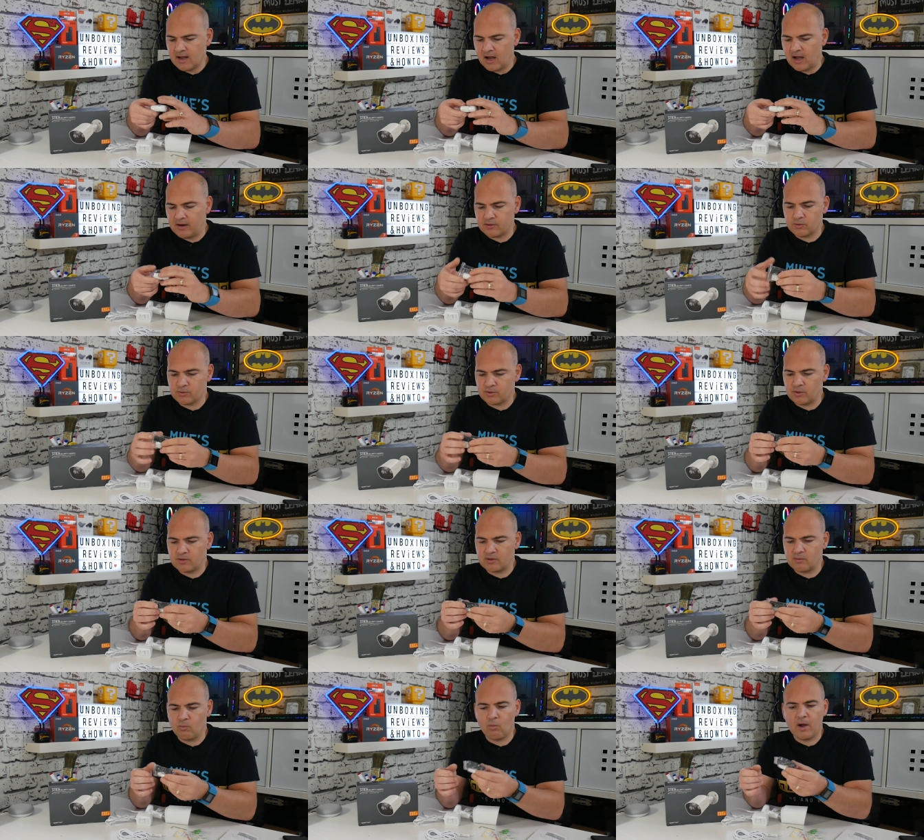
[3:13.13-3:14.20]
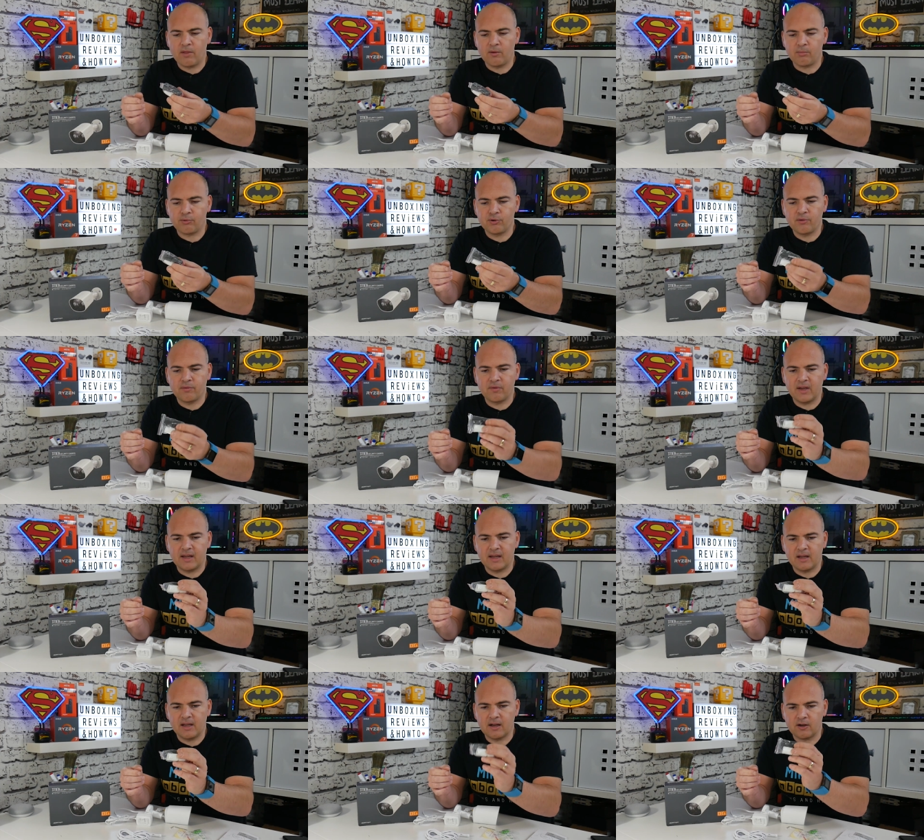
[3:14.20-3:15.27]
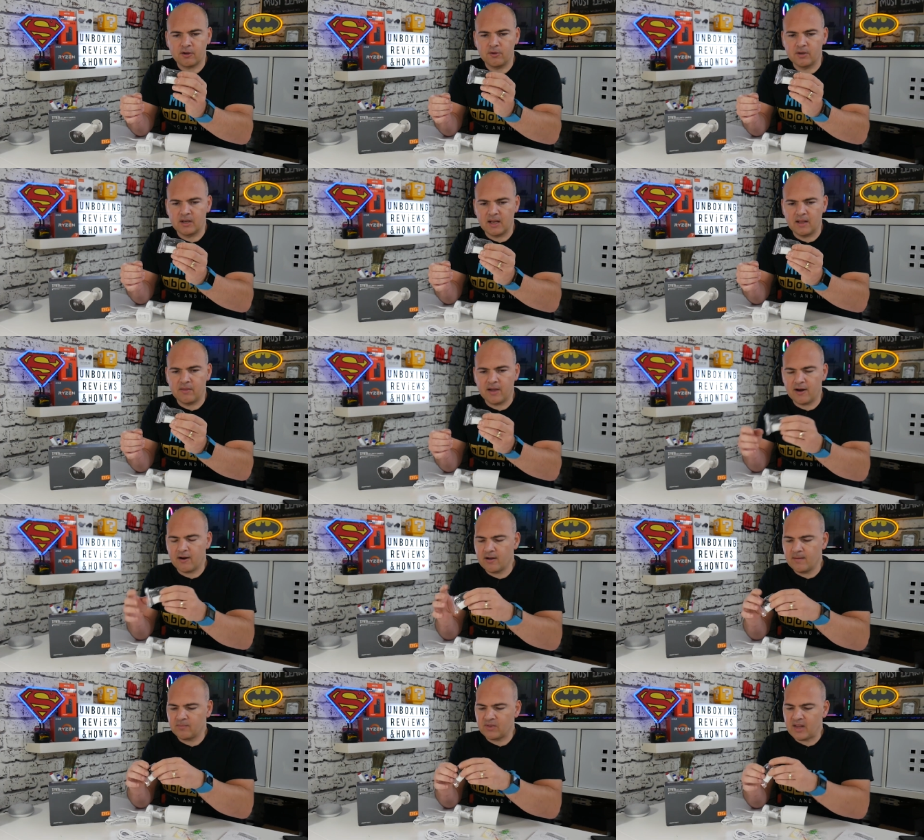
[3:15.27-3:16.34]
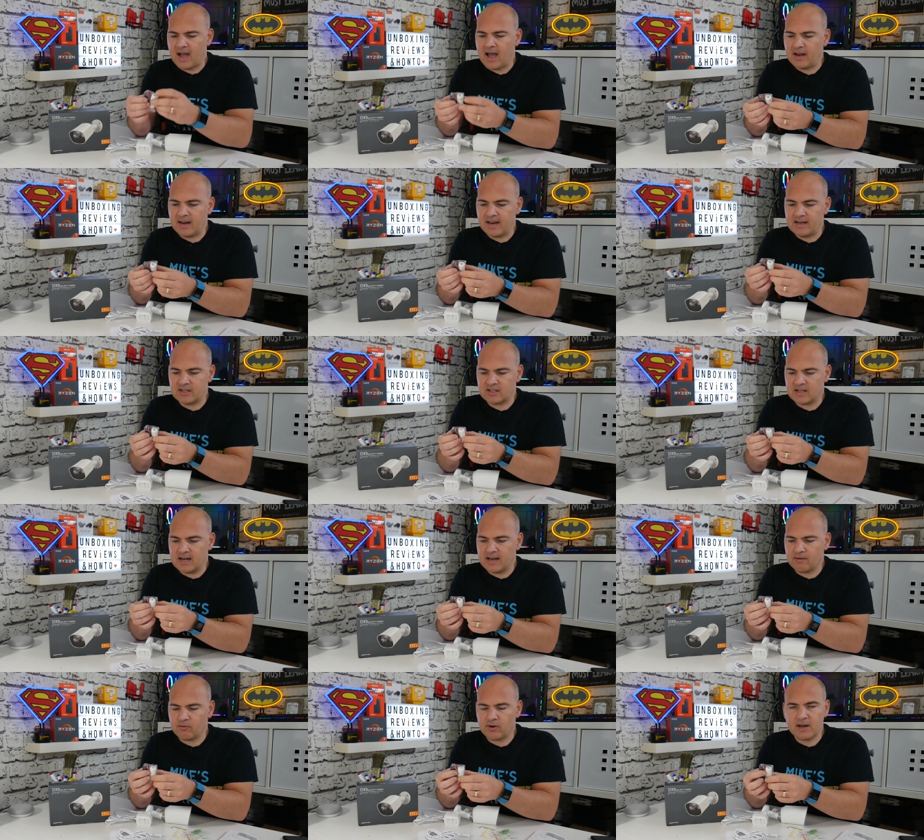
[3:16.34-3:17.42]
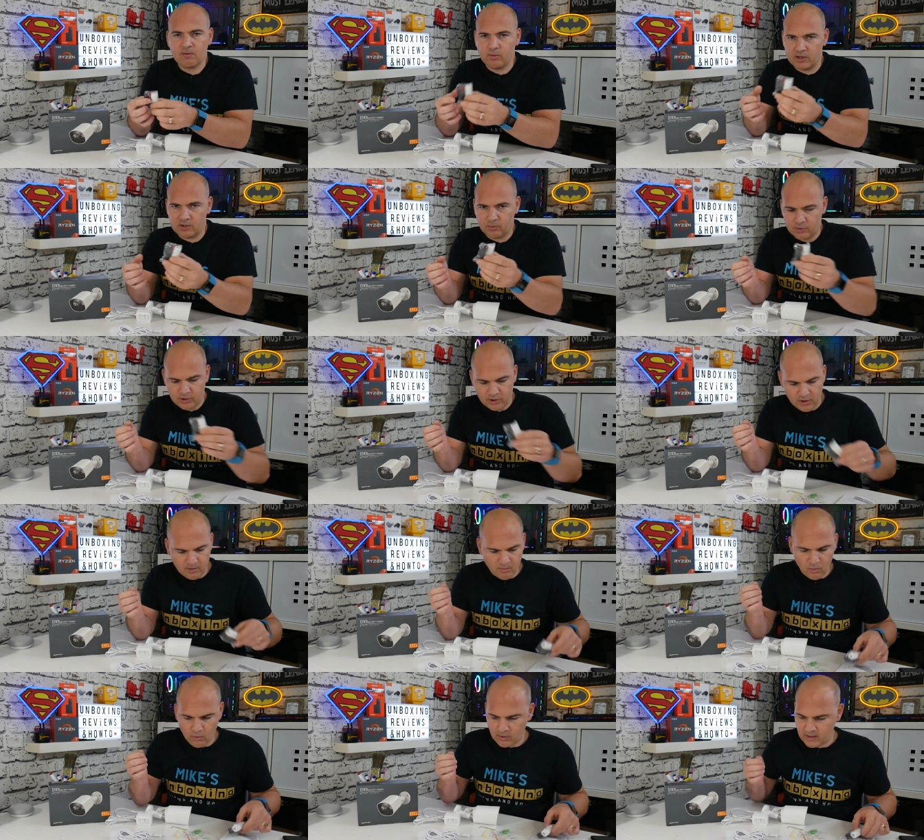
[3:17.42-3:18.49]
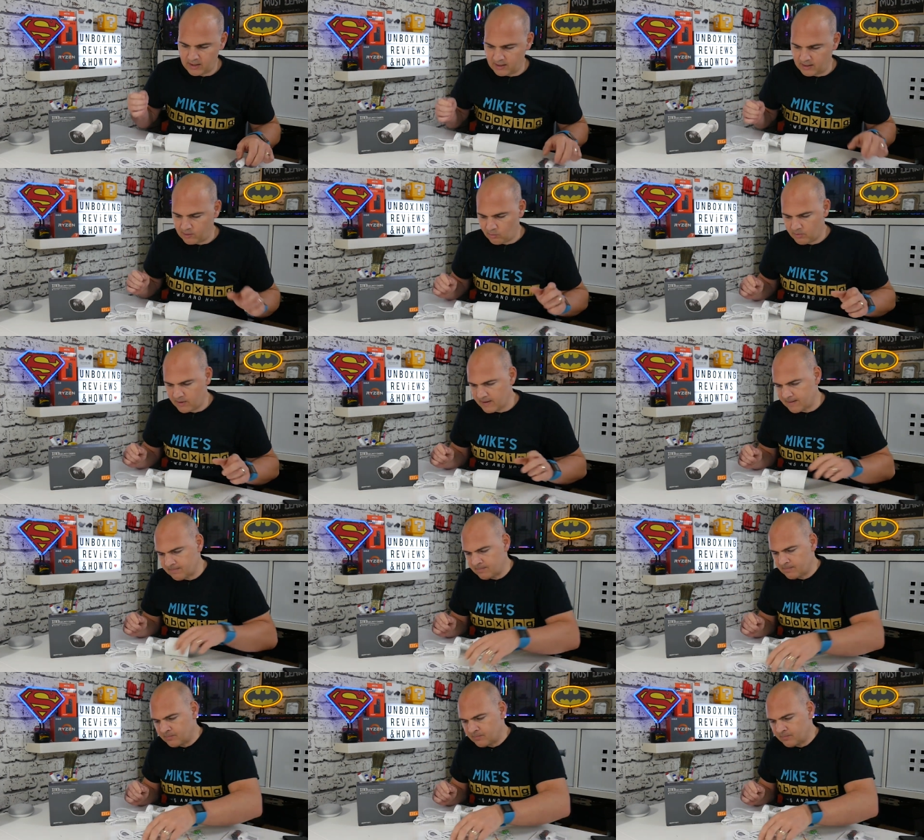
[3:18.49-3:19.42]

Uh, there's also some weatherproofing included in there and a sealing ring which we'll show you more in a little bit.